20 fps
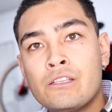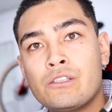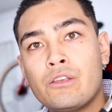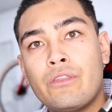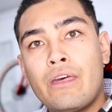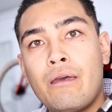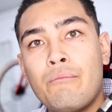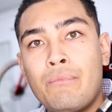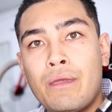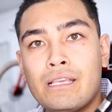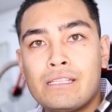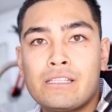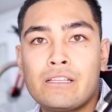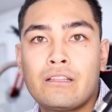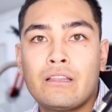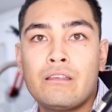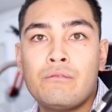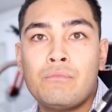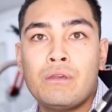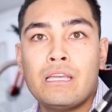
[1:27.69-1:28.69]
So that
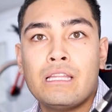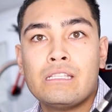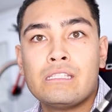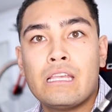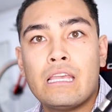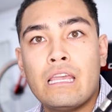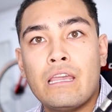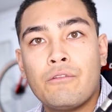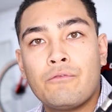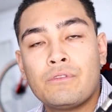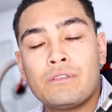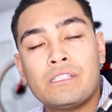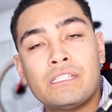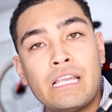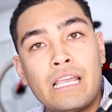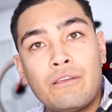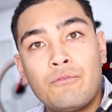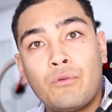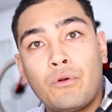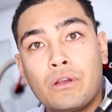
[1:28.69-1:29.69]
basically means if,
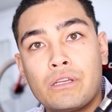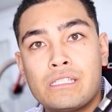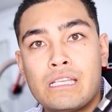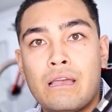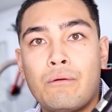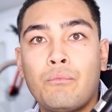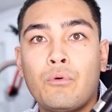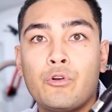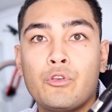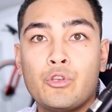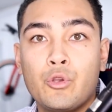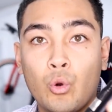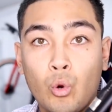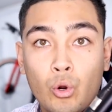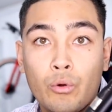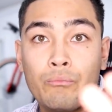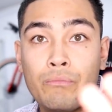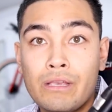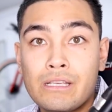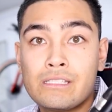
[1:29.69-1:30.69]
say, for example,
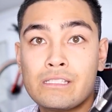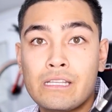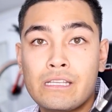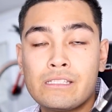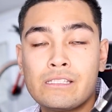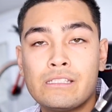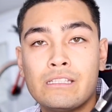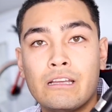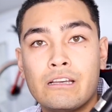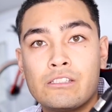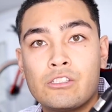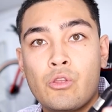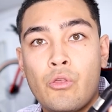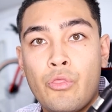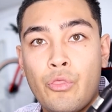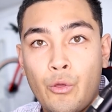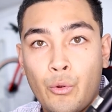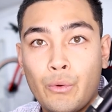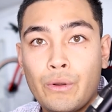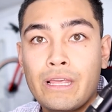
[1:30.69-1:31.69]
your business does
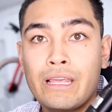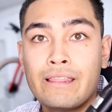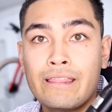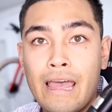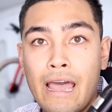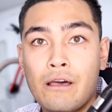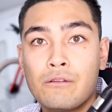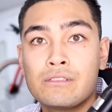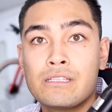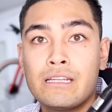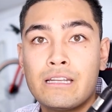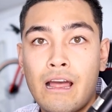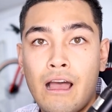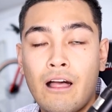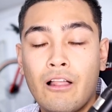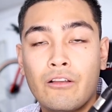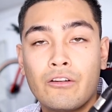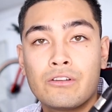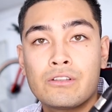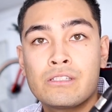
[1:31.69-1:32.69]
thirty thousand
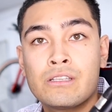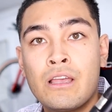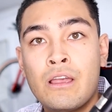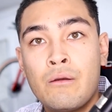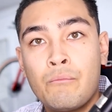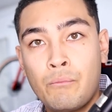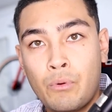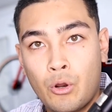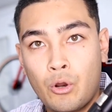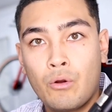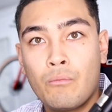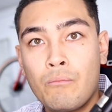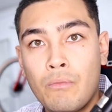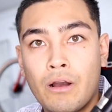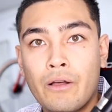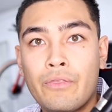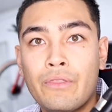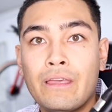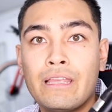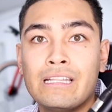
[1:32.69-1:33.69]
dollars per
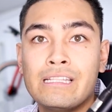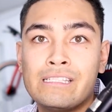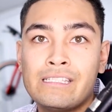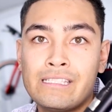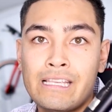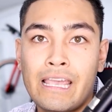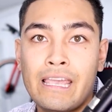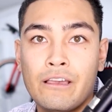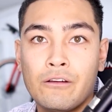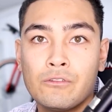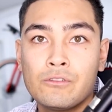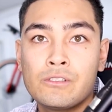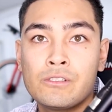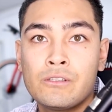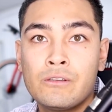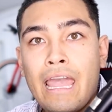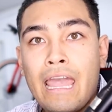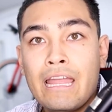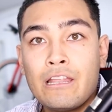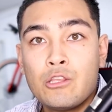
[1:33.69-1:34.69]
month in sales
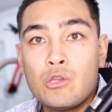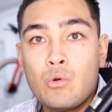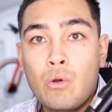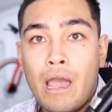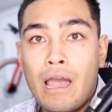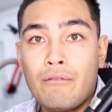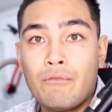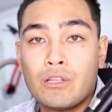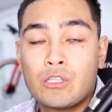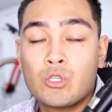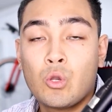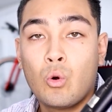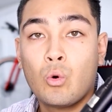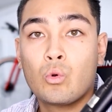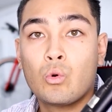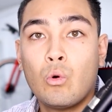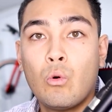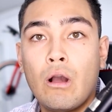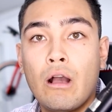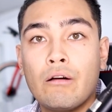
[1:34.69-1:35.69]
and you have a
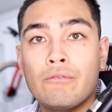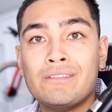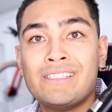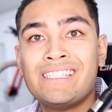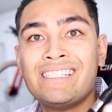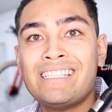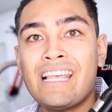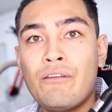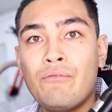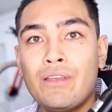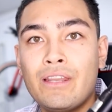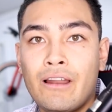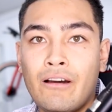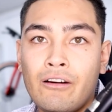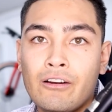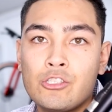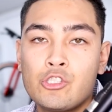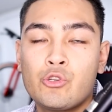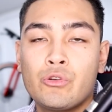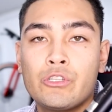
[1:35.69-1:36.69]
total of seven
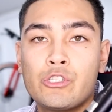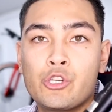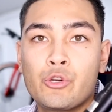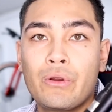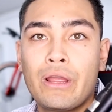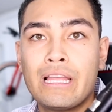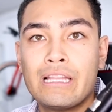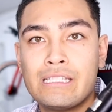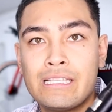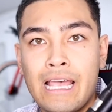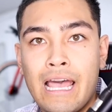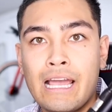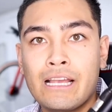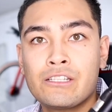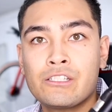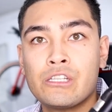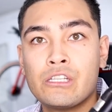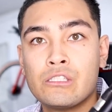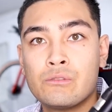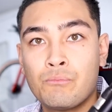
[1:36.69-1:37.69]
hundred
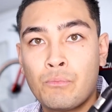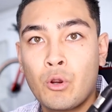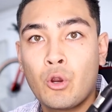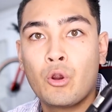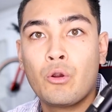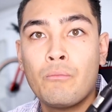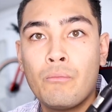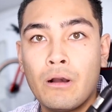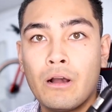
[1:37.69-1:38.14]
transactions per